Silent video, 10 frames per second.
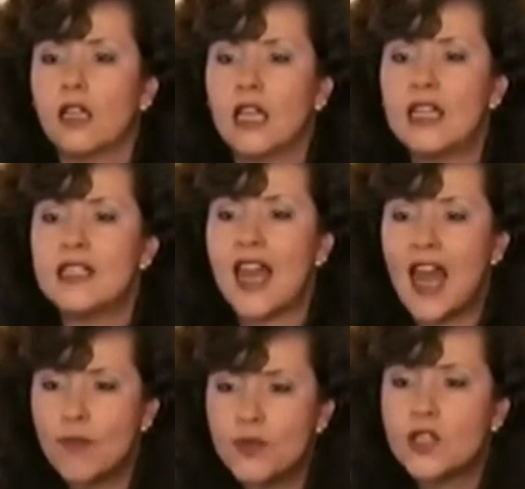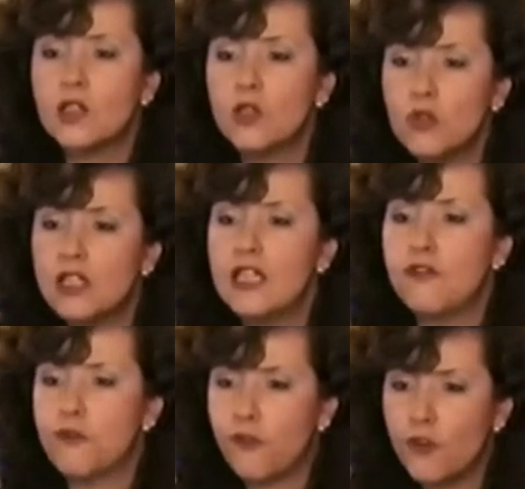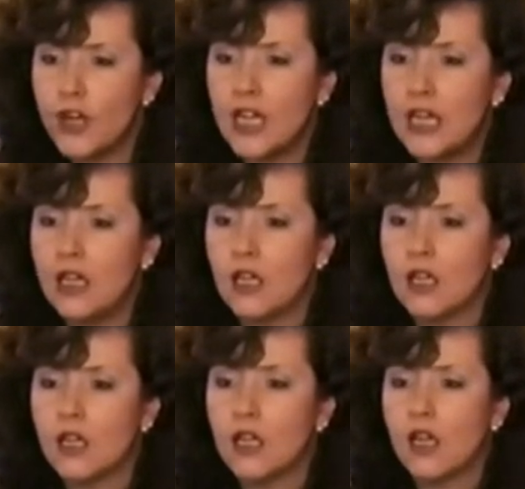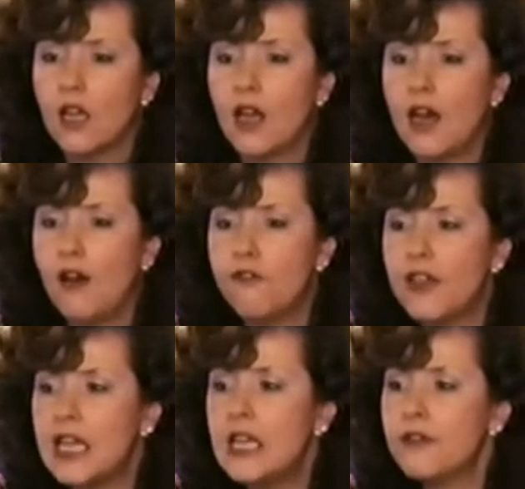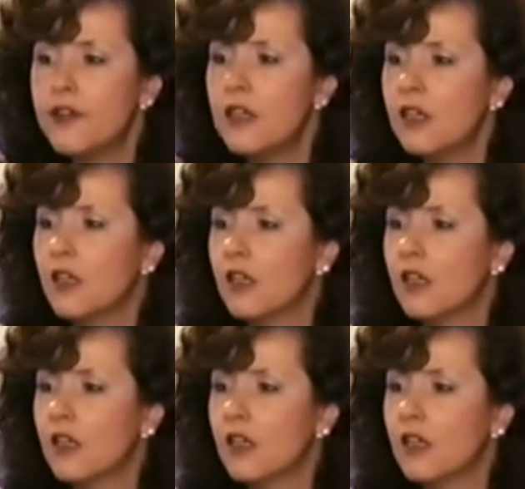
is absolutely free of even